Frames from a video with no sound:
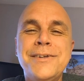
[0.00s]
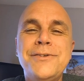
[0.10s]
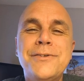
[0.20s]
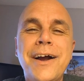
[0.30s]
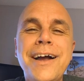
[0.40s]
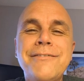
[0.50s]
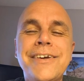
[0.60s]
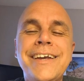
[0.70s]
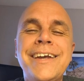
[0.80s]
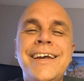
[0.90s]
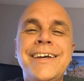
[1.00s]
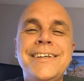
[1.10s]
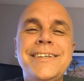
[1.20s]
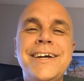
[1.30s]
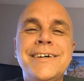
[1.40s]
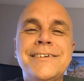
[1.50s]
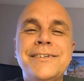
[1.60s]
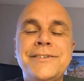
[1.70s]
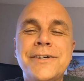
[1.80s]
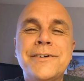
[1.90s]
Driving down a
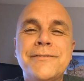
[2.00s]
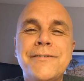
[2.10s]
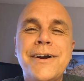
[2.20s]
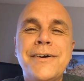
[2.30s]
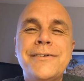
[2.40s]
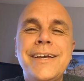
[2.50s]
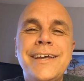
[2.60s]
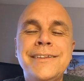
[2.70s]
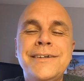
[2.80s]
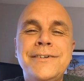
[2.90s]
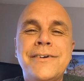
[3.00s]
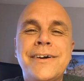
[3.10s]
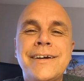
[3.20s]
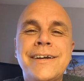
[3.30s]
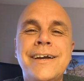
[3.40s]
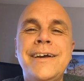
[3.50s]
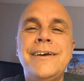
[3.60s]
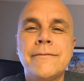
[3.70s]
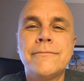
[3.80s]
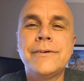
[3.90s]
dirt road in the dark,
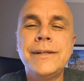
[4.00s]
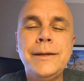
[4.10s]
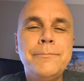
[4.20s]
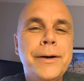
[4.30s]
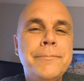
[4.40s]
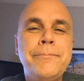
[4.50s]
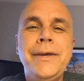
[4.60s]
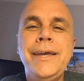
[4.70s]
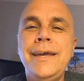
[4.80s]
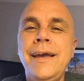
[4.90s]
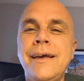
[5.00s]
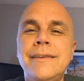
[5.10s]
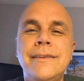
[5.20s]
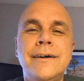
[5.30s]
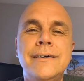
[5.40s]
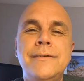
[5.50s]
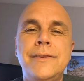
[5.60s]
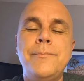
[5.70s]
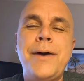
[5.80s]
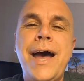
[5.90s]
really bumpy.
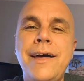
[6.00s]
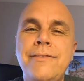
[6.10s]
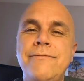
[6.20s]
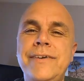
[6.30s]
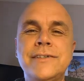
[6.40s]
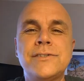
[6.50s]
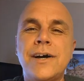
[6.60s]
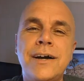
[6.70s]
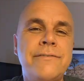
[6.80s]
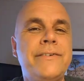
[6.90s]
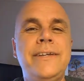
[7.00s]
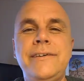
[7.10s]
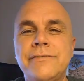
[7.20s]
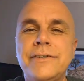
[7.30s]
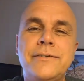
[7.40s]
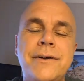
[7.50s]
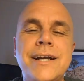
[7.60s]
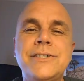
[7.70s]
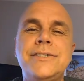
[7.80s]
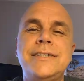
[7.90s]
The path veers off in different
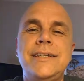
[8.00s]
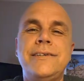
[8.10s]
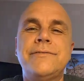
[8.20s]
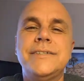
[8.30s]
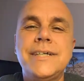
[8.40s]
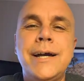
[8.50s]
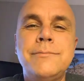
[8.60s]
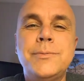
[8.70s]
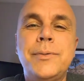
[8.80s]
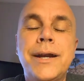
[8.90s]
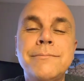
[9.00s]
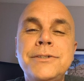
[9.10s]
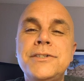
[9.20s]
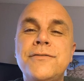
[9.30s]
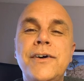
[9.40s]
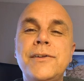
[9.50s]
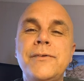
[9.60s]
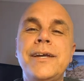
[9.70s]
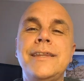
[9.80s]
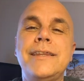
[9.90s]
directions at different times, but I'm just
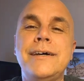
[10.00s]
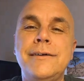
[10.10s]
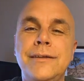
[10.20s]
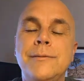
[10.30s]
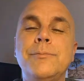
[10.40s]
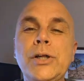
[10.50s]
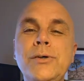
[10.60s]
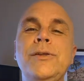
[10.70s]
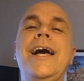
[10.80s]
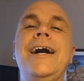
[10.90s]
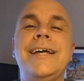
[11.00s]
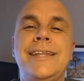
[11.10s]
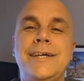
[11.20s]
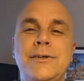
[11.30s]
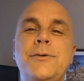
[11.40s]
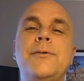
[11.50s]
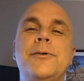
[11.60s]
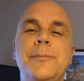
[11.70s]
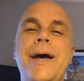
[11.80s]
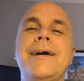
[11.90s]
following the blue line that
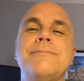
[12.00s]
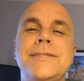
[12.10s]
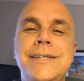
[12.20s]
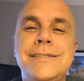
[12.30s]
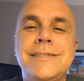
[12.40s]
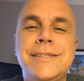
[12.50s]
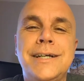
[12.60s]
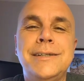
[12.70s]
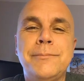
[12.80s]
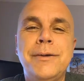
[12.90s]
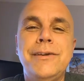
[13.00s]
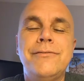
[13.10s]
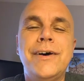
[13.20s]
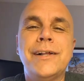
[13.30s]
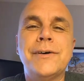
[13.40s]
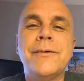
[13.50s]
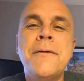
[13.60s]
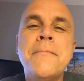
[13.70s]
Google Maps is telling me to follow.